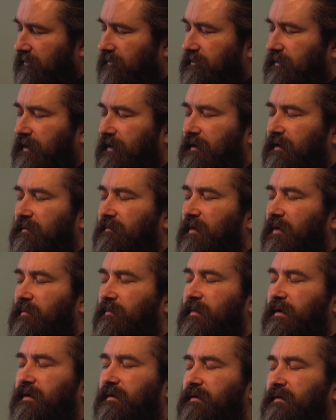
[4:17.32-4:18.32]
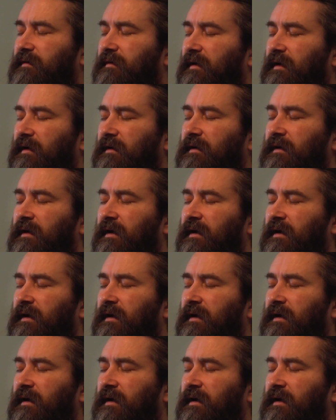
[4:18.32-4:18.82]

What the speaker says: we could take a moment